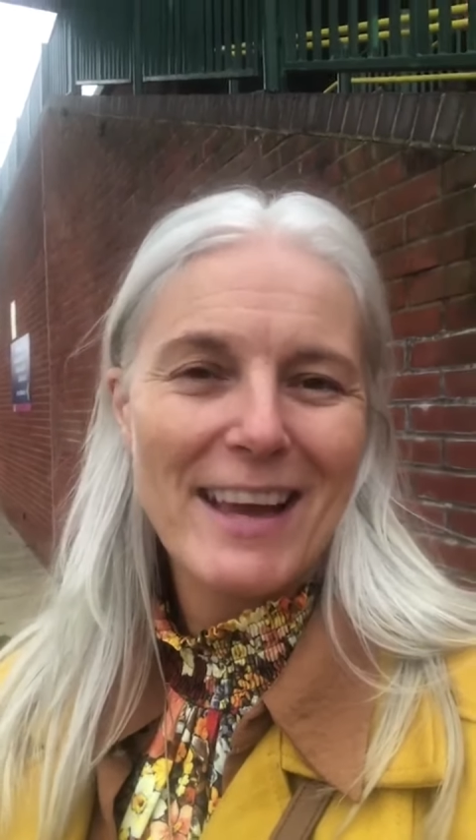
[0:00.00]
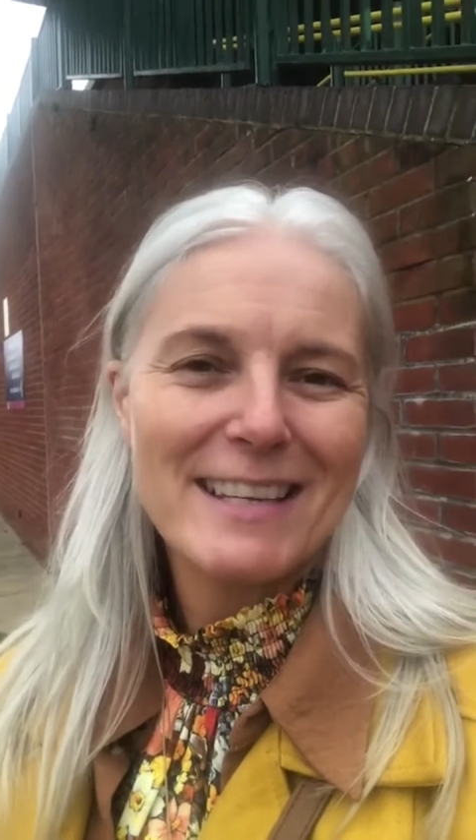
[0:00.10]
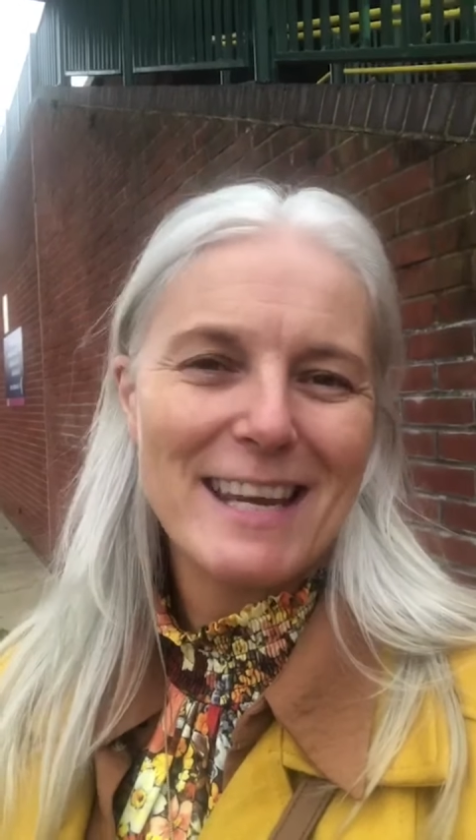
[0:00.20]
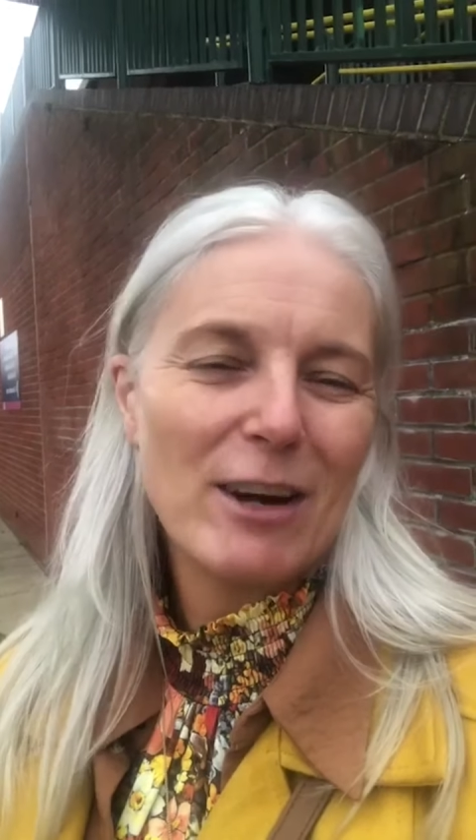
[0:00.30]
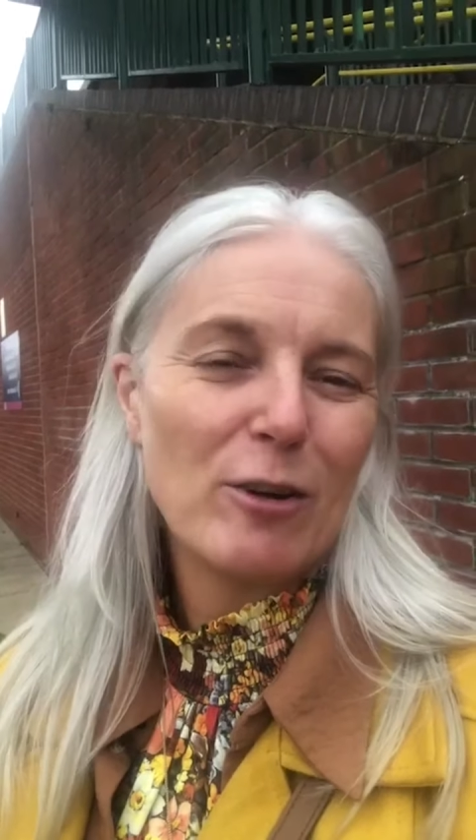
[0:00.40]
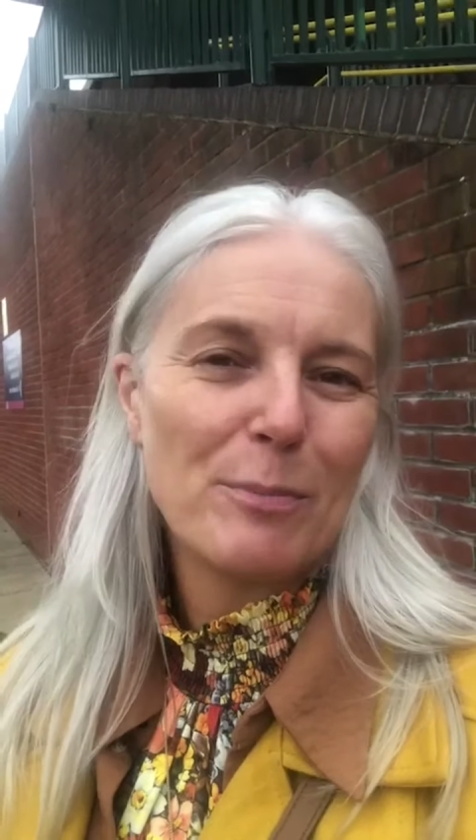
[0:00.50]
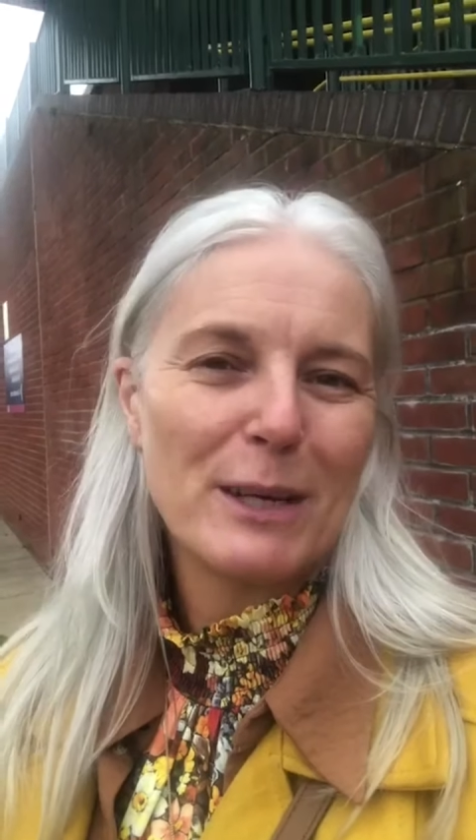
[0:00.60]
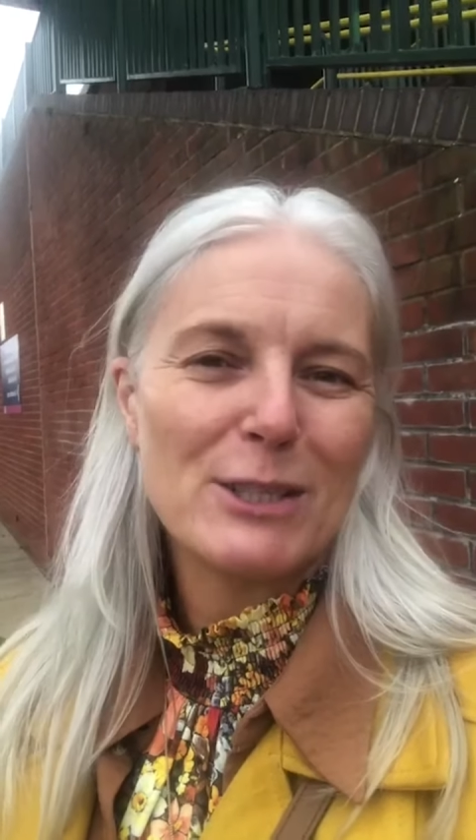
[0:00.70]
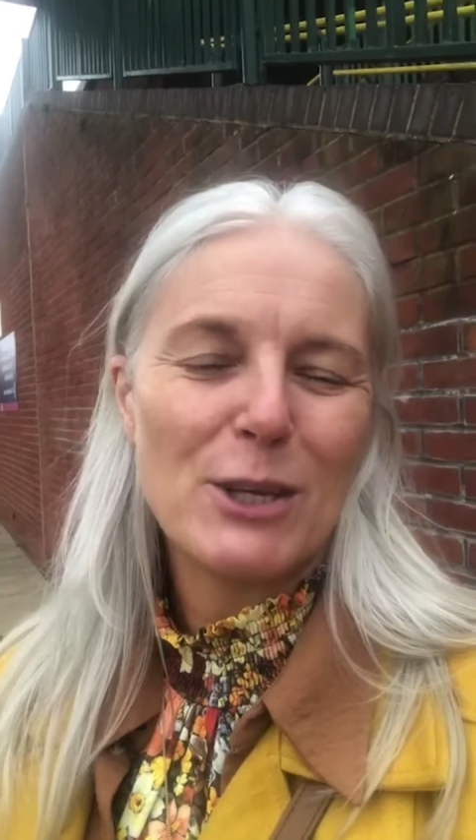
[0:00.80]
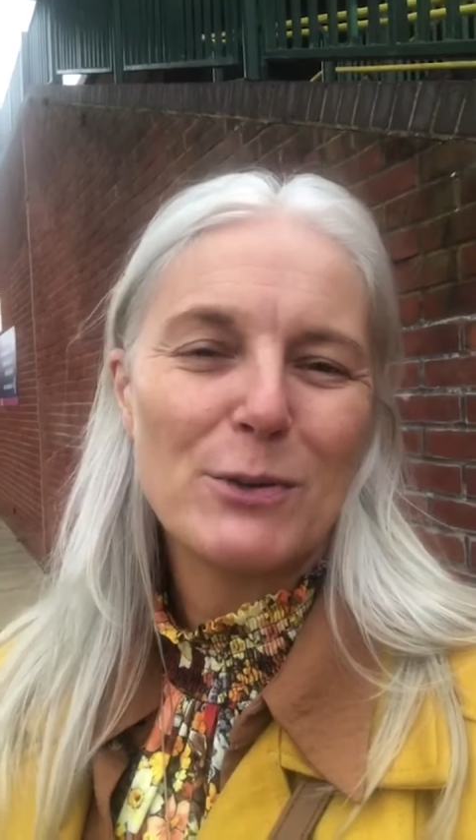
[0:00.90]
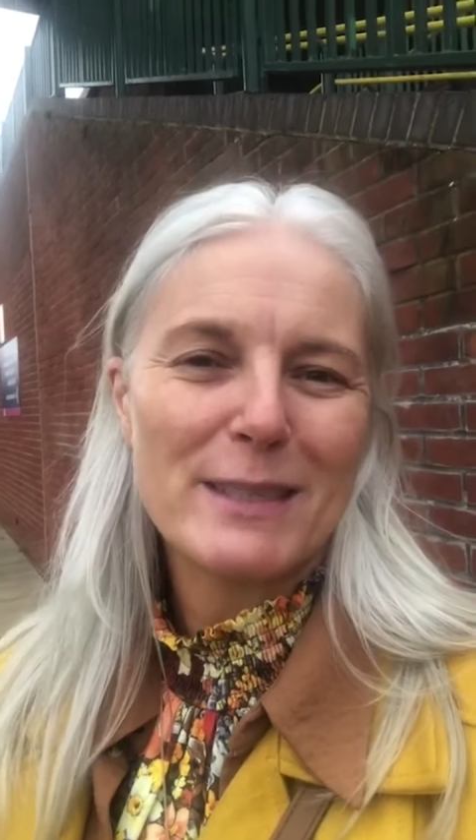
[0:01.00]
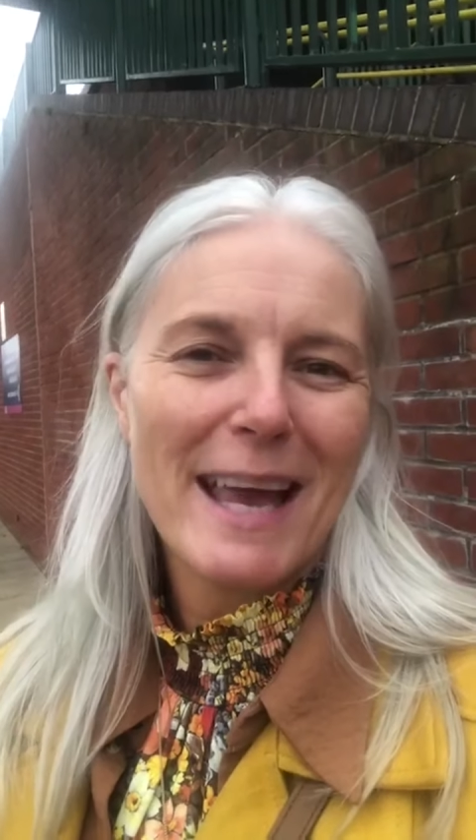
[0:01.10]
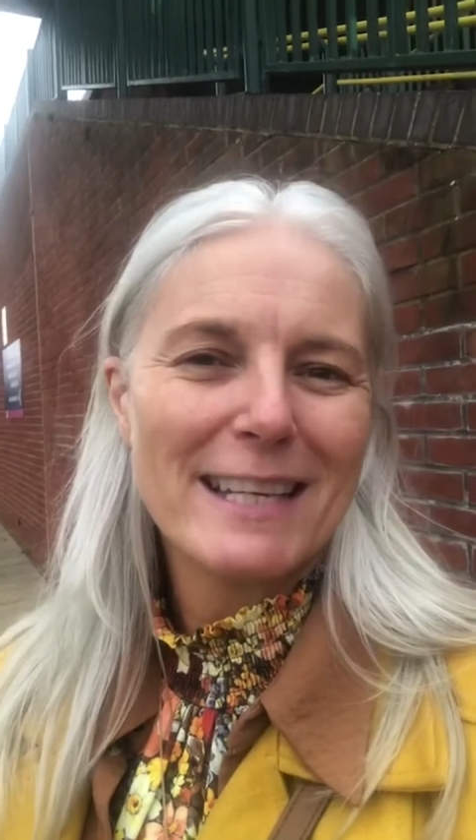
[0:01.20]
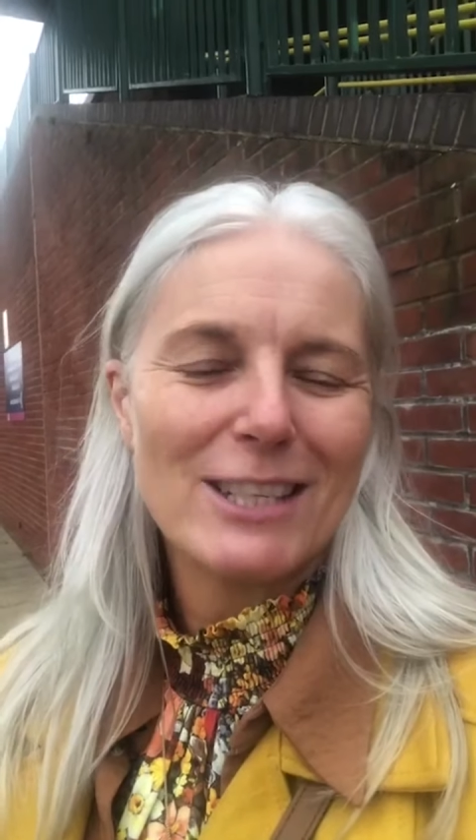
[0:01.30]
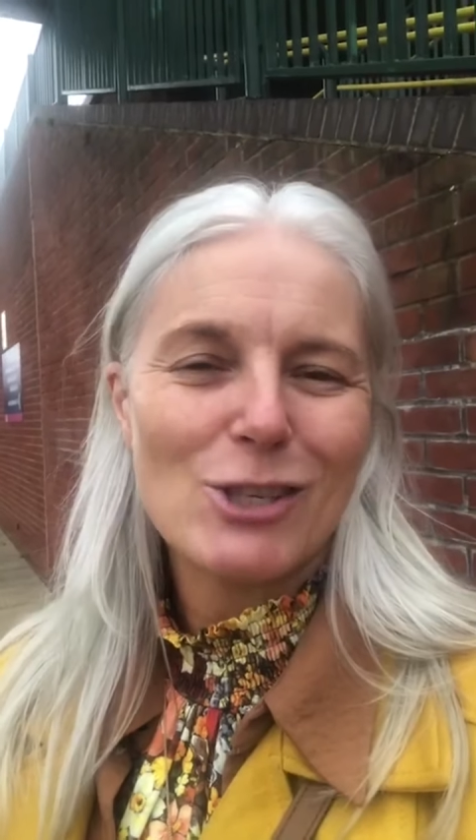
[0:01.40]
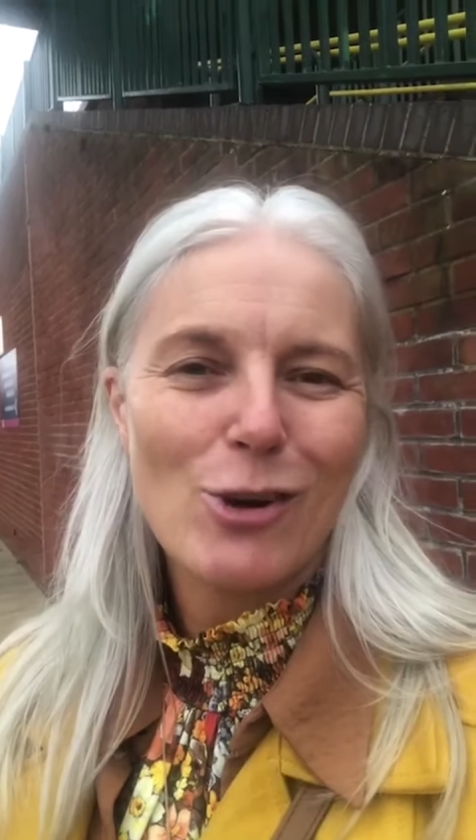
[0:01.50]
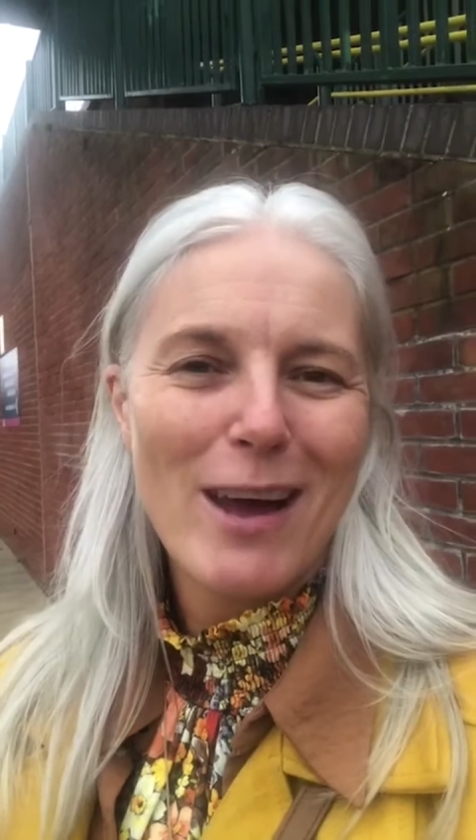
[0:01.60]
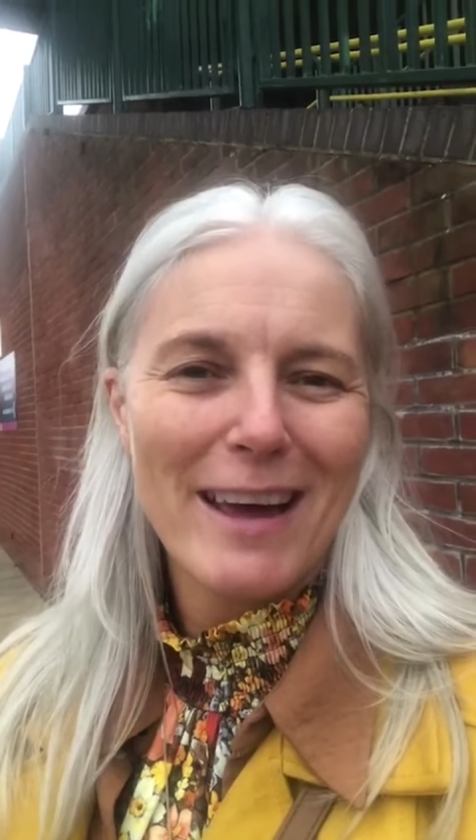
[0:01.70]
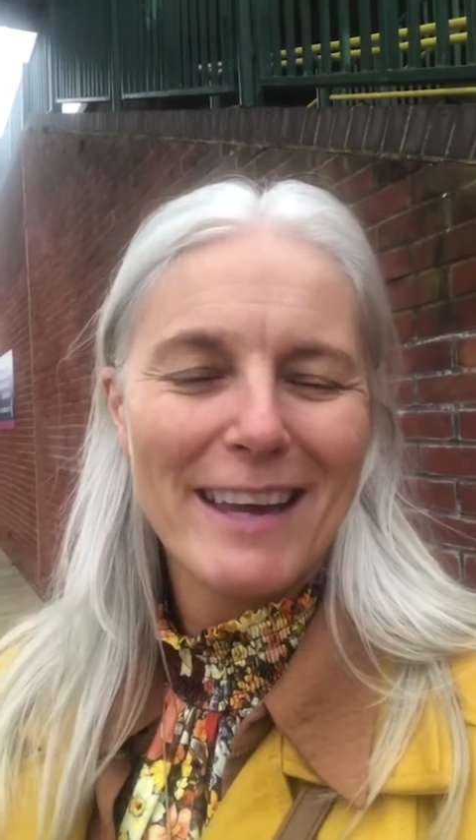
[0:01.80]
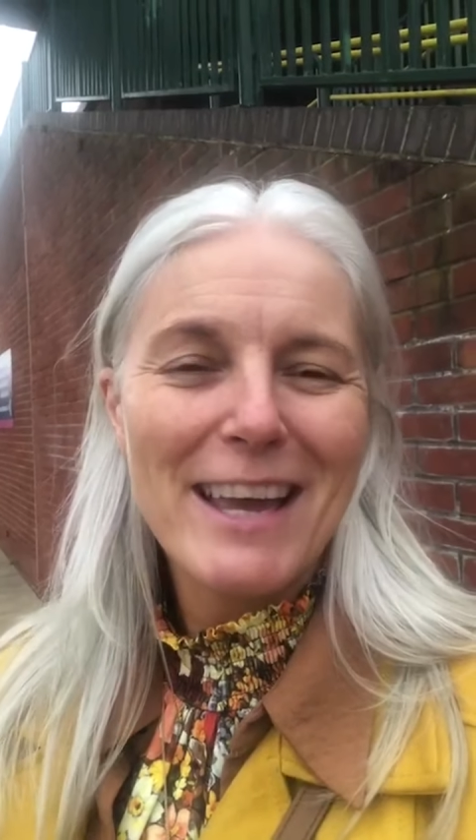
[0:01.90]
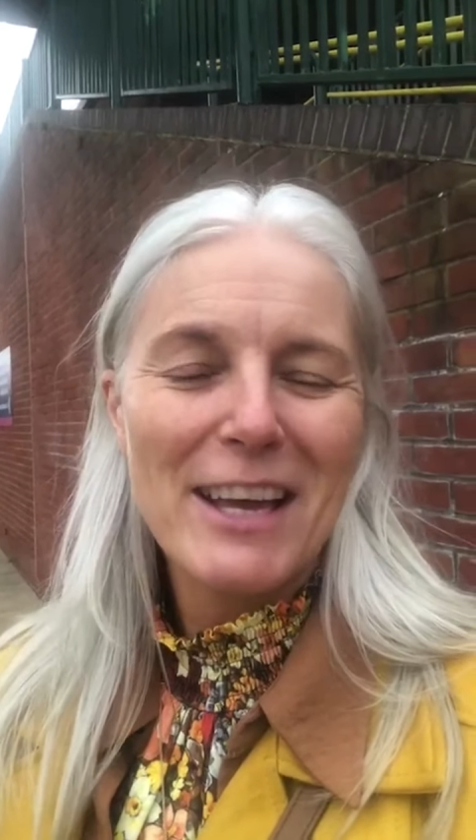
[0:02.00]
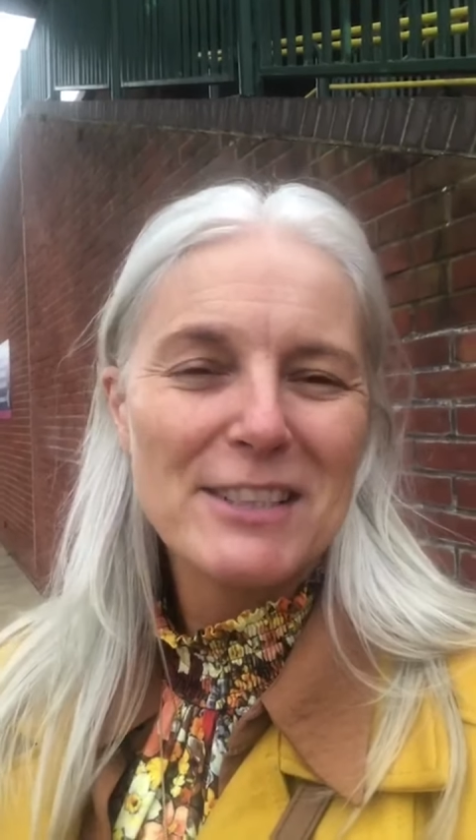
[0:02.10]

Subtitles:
the idea of but are too scared to try.